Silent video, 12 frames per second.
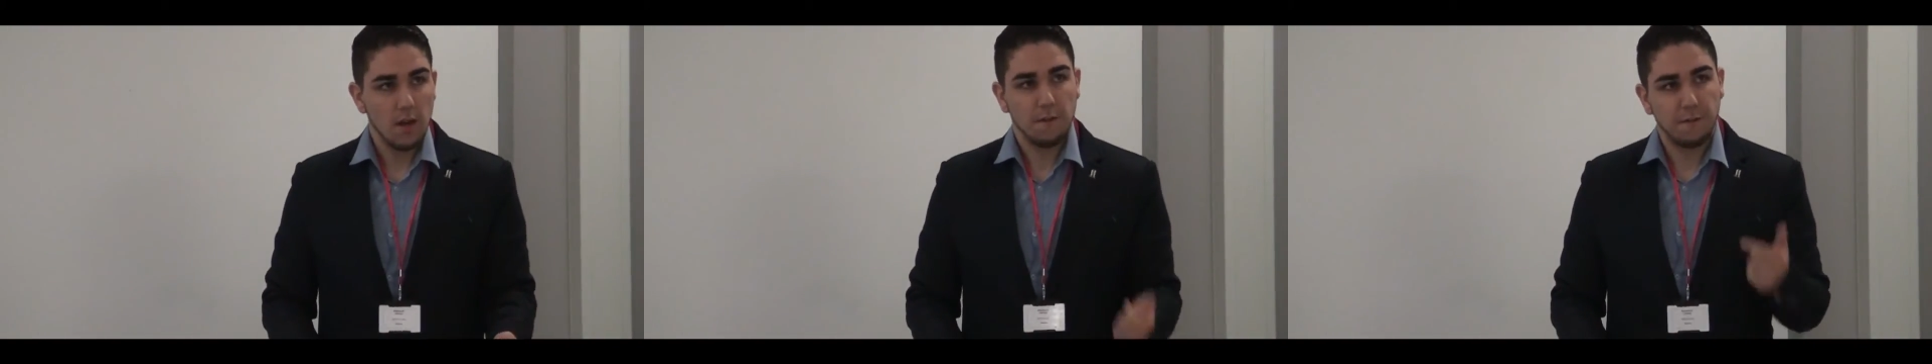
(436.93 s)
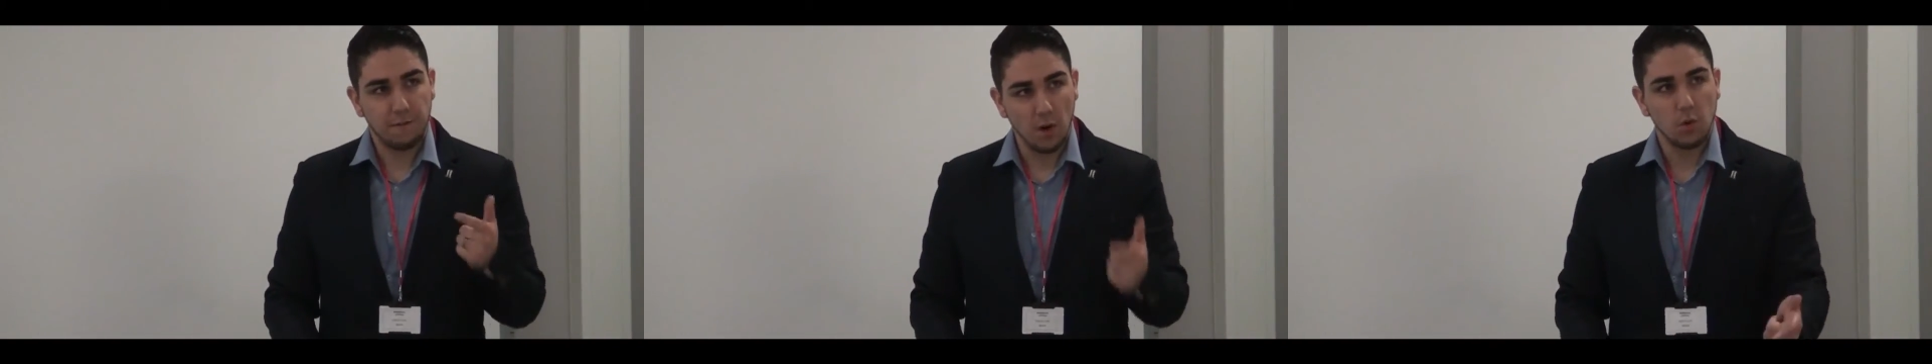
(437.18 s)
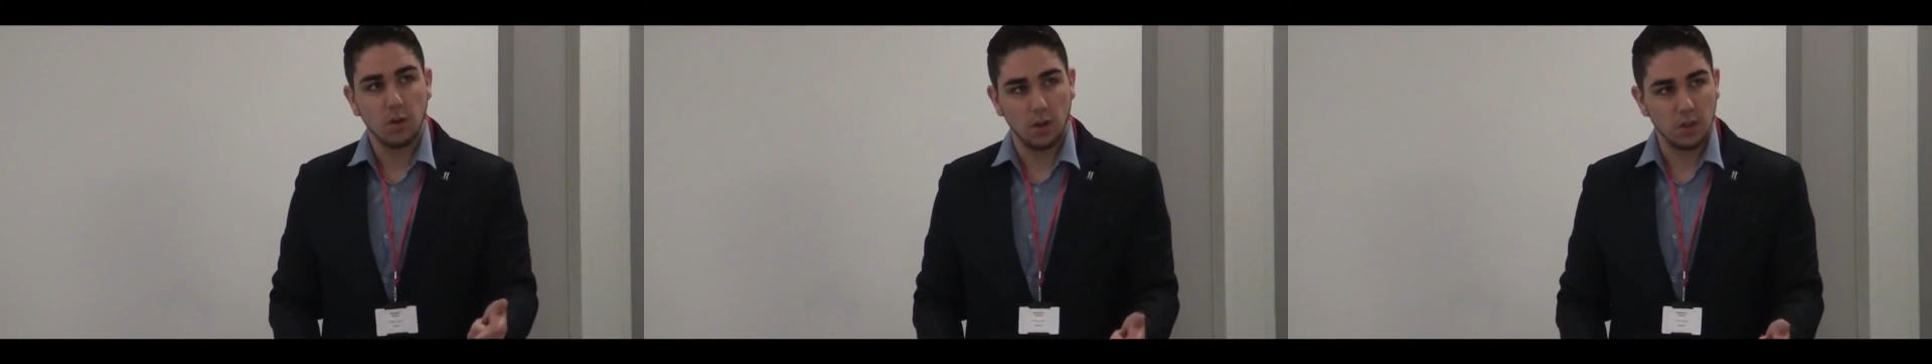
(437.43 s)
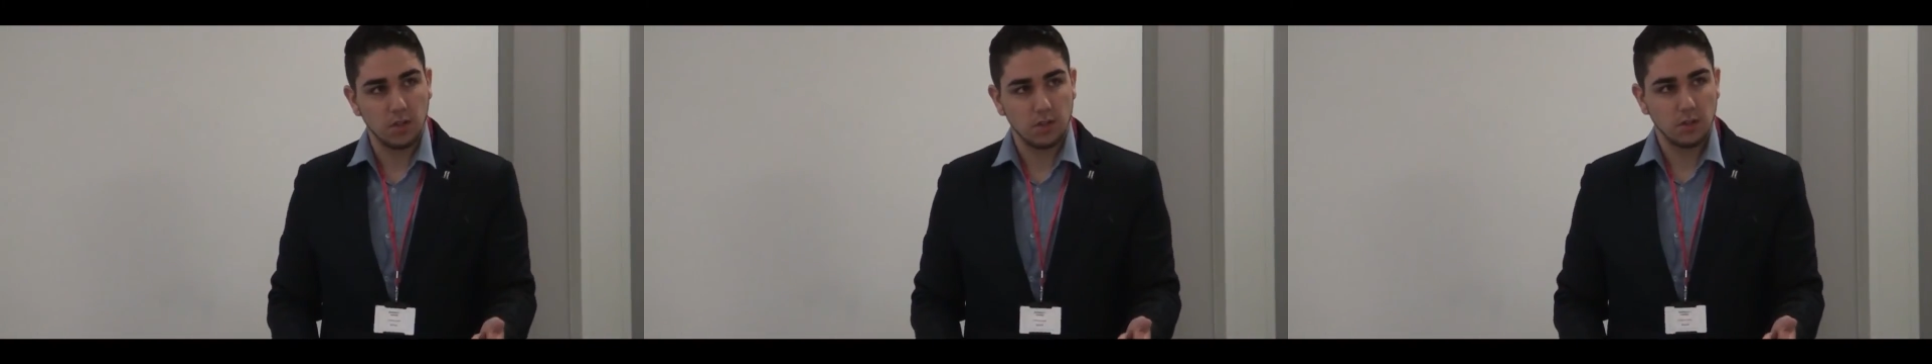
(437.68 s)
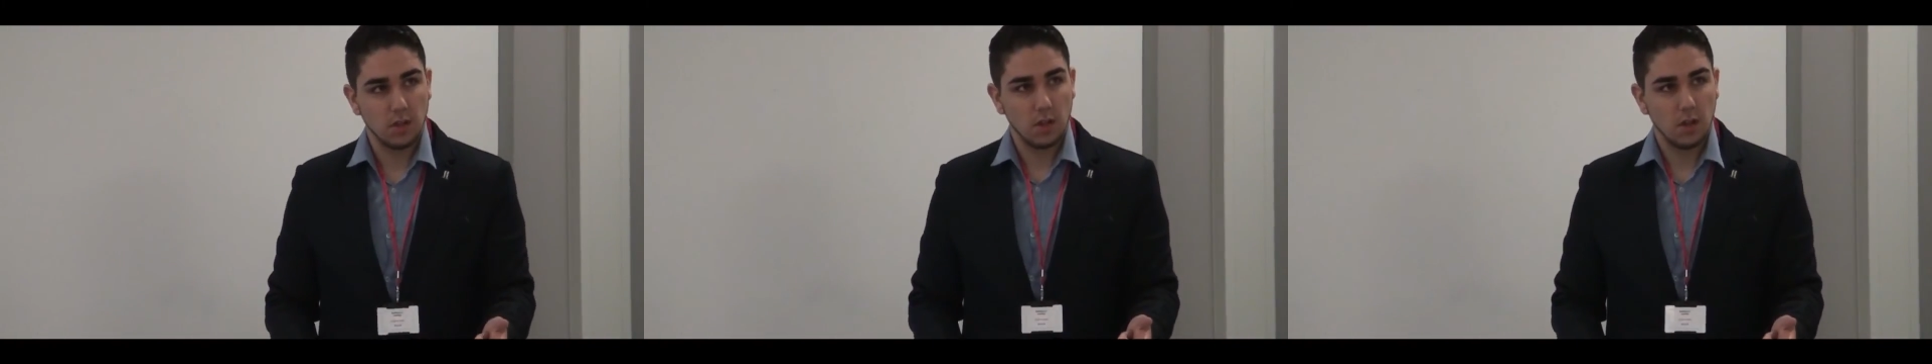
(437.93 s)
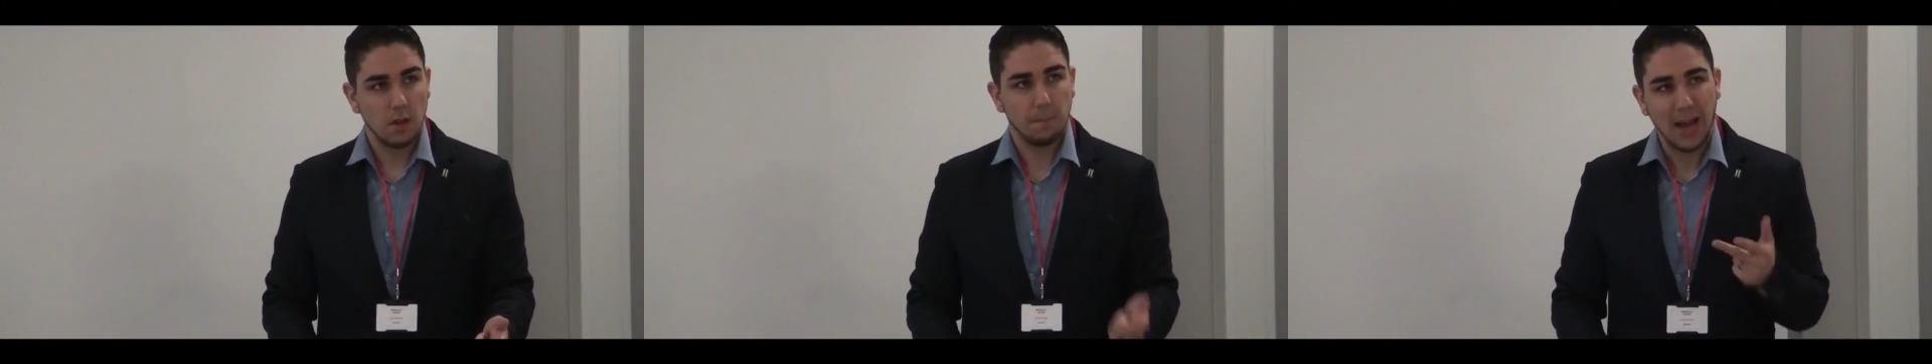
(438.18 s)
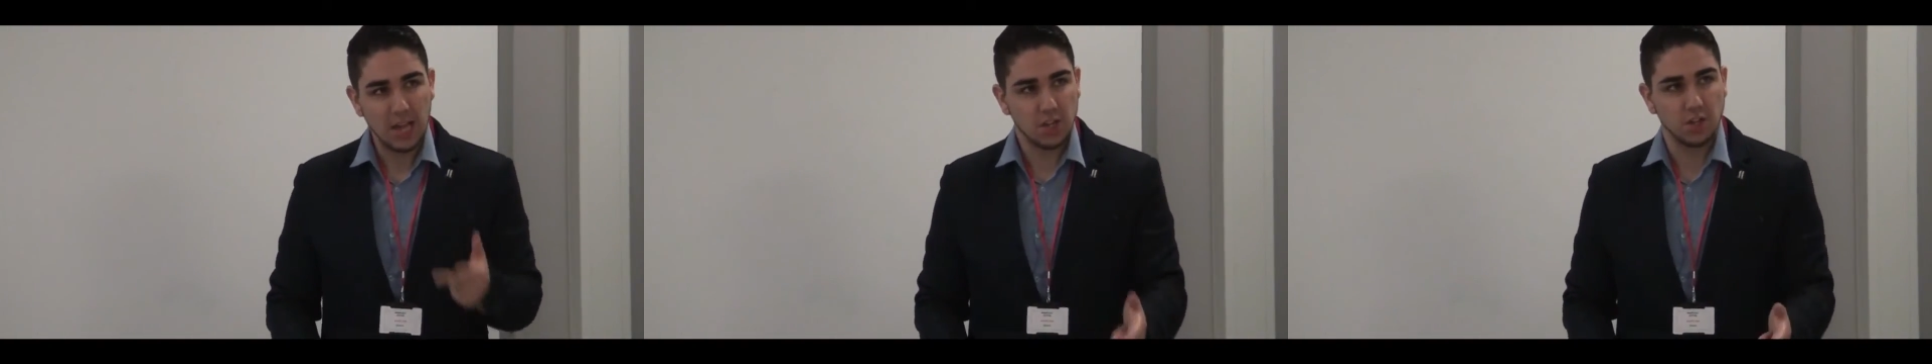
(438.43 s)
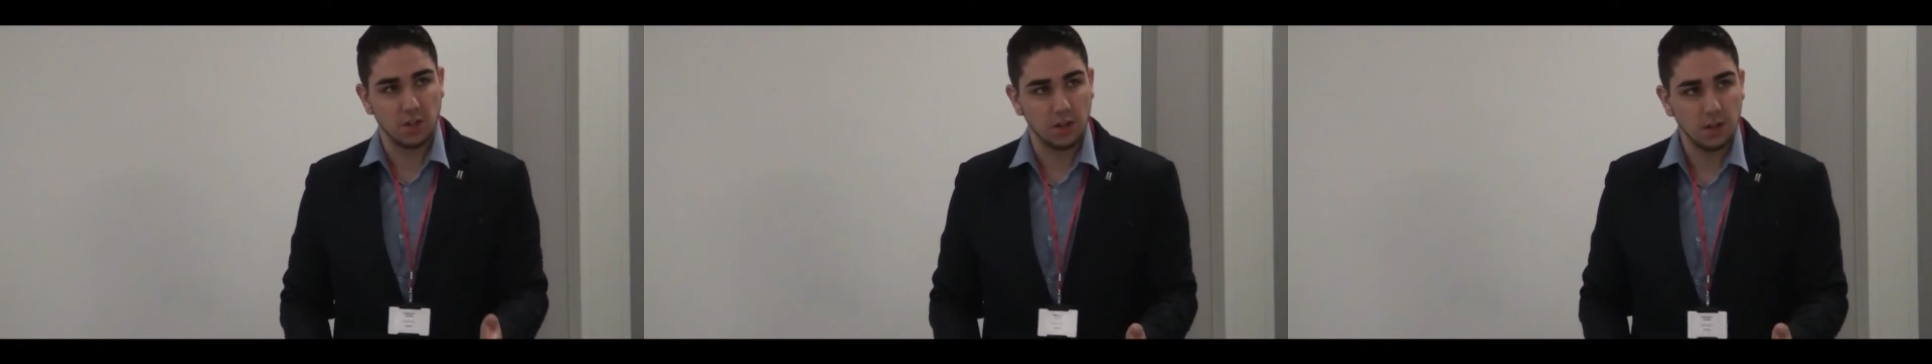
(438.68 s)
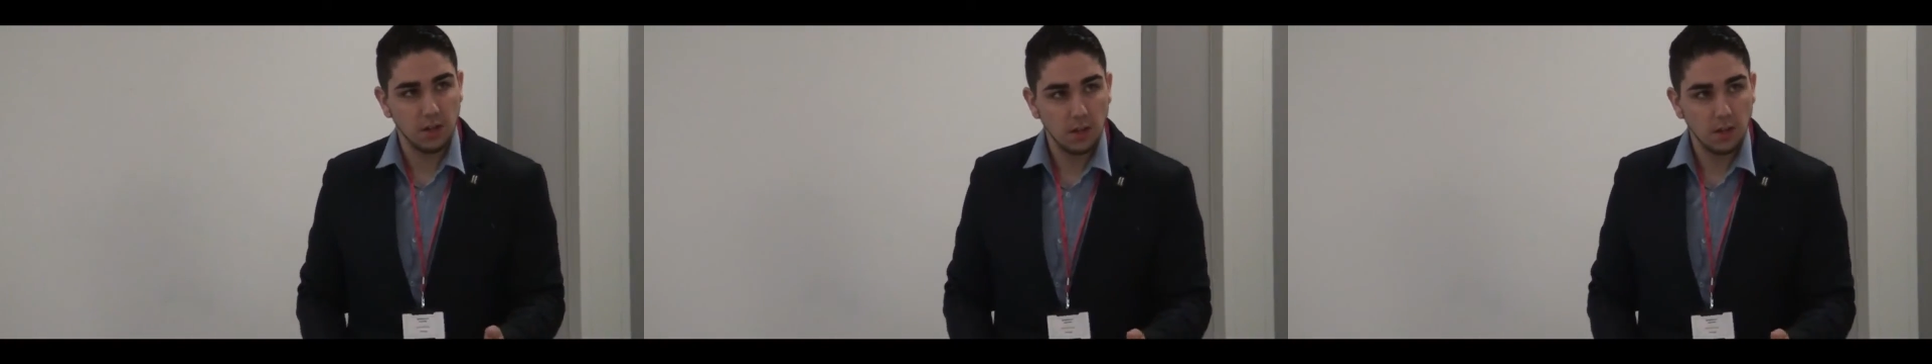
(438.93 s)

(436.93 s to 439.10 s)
focus, passion.